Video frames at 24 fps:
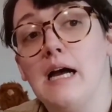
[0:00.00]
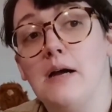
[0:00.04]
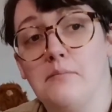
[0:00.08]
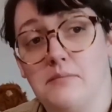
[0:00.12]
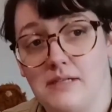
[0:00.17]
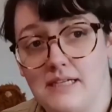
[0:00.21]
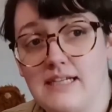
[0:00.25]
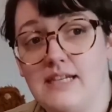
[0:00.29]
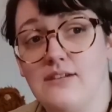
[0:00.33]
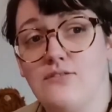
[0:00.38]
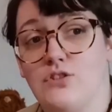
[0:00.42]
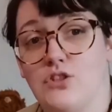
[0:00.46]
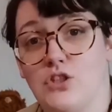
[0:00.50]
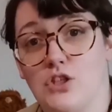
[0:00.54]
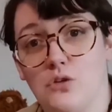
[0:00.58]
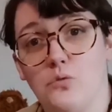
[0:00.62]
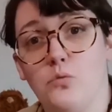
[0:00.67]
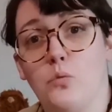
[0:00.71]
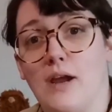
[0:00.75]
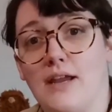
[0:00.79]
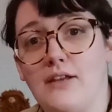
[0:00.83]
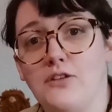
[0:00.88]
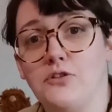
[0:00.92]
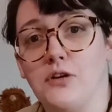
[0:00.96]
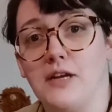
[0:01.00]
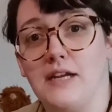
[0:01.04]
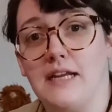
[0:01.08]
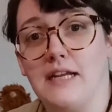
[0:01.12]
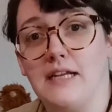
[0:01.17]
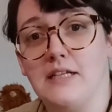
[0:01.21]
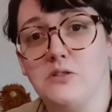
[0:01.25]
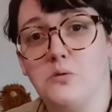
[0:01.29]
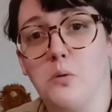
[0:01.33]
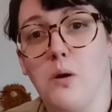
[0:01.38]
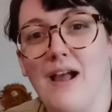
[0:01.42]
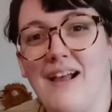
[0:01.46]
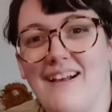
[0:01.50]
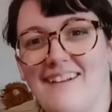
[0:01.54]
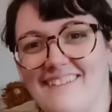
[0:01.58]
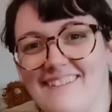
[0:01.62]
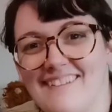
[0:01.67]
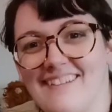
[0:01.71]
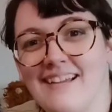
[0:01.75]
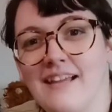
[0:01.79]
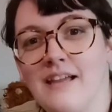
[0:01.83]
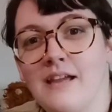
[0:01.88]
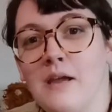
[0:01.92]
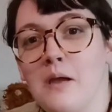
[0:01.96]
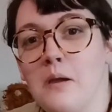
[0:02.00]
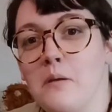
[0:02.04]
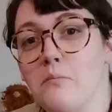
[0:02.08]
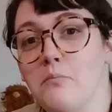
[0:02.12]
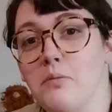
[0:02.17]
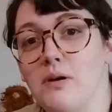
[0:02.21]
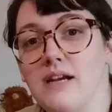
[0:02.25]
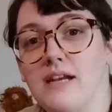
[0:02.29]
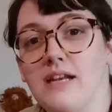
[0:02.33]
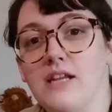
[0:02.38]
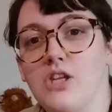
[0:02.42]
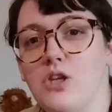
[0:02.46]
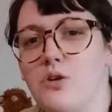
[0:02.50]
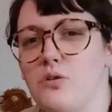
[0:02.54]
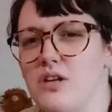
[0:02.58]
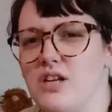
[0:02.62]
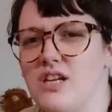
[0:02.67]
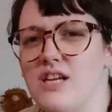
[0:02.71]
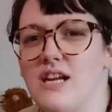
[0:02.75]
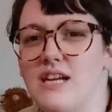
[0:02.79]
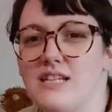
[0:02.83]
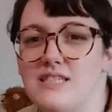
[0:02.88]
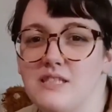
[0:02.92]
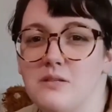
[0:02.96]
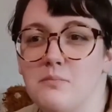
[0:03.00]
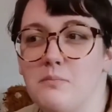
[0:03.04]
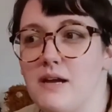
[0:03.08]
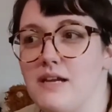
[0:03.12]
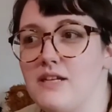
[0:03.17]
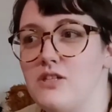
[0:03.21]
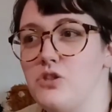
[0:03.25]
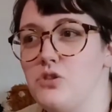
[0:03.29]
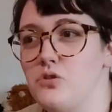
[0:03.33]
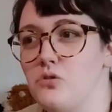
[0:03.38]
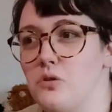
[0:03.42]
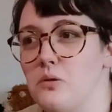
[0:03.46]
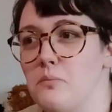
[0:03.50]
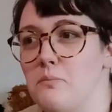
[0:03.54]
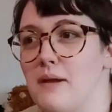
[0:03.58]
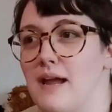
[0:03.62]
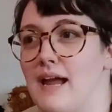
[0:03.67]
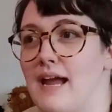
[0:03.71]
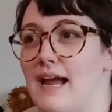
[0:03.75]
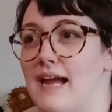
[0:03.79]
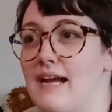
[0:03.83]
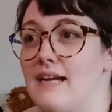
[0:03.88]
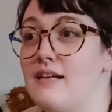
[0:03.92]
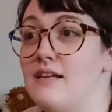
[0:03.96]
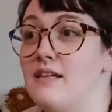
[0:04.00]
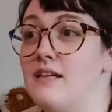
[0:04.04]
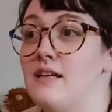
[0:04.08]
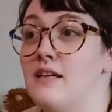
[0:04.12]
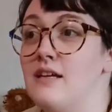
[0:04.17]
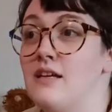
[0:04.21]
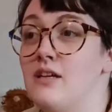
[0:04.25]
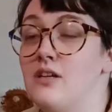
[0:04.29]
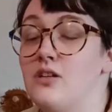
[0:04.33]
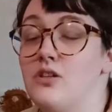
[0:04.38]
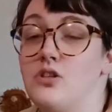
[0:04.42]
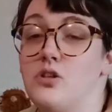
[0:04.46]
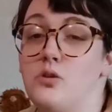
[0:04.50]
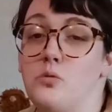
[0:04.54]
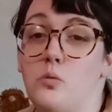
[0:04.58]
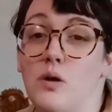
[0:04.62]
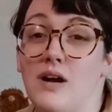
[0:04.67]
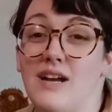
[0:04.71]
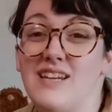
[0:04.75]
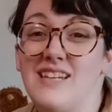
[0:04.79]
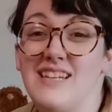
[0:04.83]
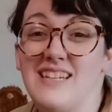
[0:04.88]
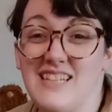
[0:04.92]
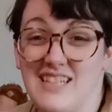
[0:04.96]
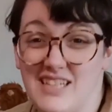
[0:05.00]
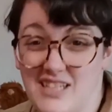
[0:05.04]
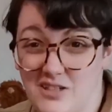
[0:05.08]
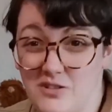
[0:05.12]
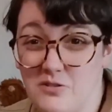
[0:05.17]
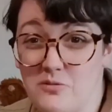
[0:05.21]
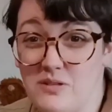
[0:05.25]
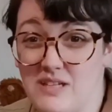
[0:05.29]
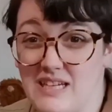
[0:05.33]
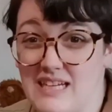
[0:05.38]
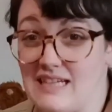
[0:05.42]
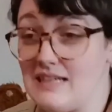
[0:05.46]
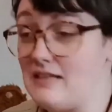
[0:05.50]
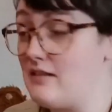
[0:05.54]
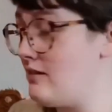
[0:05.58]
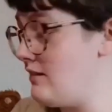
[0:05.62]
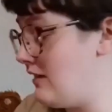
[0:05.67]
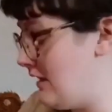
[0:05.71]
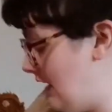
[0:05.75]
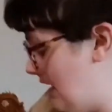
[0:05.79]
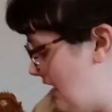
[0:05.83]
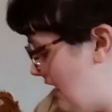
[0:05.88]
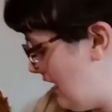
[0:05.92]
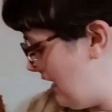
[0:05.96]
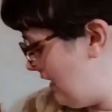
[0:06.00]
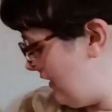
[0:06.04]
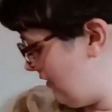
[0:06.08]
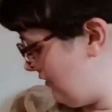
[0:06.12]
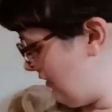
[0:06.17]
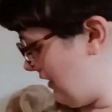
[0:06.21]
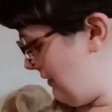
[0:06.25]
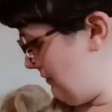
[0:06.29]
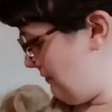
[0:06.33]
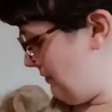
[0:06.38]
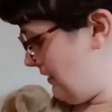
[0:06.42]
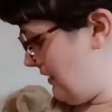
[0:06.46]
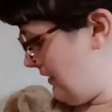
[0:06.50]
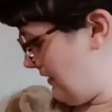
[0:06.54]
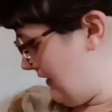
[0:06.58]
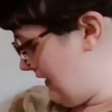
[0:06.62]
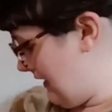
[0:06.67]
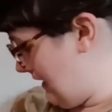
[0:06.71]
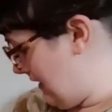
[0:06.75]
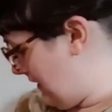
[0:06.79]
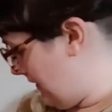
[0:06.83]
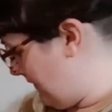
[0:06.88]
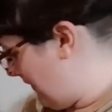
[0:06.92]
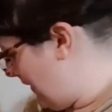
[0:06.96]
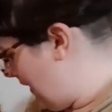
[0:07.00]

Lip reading: It gives you good weight training as well. But you can customize your bag to what you need. The great part there.